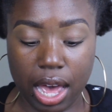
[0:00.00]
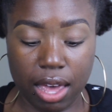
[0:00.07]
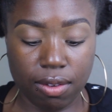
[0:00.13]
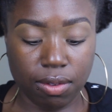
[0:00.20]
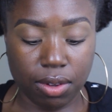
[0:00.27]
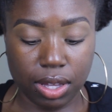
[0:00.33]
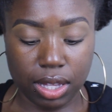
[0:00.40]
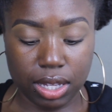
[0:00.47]
I
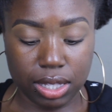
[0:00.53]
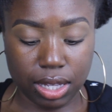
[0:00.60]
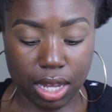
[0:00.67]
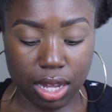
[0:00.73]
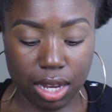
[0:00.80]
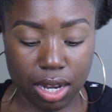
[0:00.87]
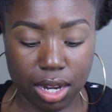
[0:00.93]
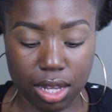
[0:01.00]
have oily
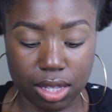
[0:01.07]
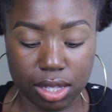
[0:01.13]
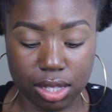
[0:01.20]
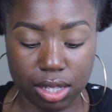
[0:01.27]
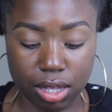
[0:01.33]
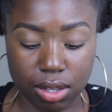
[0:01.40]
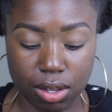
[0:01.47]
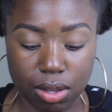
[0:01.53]
skin and
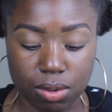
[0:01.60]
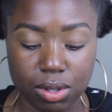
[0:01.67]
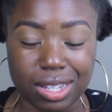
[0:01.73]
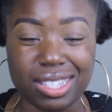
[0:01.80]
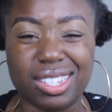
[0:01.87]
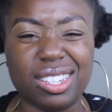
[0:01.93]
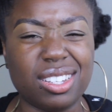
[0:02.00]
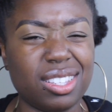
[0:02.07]
silicone
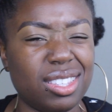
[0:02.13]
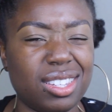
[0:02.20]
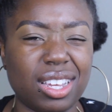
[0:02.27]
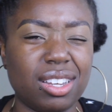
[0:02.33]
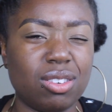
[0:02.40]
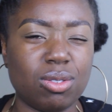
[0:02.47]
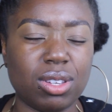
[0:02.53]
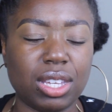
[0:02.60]
doesn't
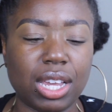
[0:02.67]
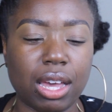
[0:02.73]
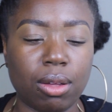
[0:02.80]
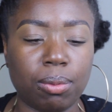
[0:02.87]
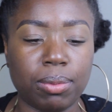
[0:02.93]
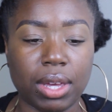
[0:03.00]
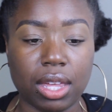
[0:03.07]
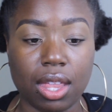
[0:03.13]
tend to really
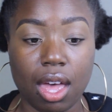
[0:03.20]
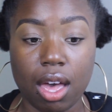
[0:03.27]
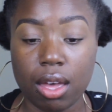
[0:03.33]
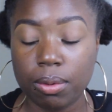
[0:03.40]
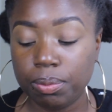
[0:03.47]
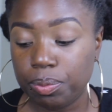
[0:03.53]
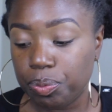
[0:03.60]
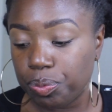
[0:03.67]
help me a lot.
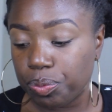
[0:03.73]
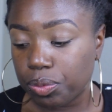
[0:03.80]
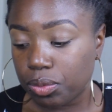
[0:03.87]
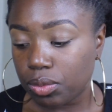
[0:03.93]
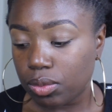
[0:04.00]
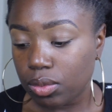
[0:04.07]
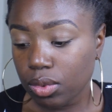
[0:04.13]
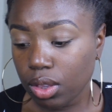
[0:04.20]

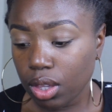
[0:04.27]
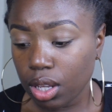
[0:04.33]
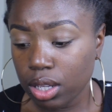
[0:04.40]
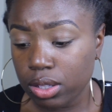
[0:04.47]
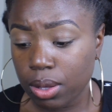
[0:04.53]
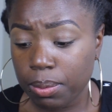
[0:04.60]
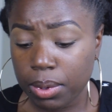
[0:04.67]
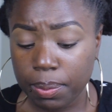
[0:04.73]

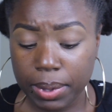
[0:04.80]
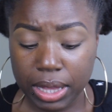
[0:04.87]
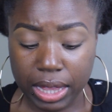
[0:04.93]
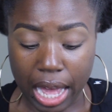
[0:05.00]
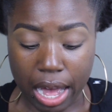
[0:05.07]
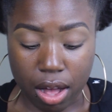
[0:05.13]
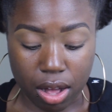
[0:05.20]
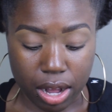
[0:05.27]
So I'm going to put
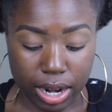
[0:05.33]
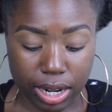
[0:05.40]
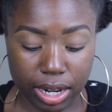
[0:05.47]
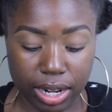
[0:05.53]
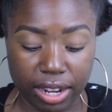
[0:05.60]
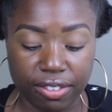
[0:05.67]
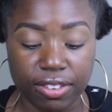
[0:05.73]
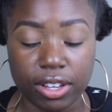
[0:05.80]
that on,
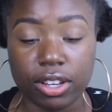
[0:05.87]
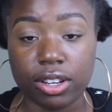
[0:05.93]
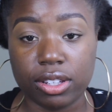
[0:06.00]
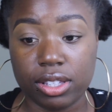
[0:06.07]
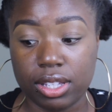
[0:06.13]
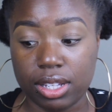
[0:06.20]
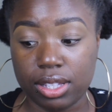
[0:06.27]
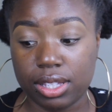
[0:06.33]
and I
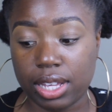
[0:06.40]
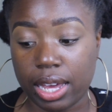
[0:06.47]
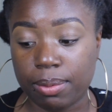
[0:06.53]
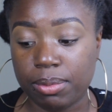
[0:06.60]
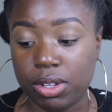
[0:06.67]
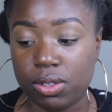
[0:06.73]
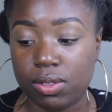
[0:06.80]
figured since I'm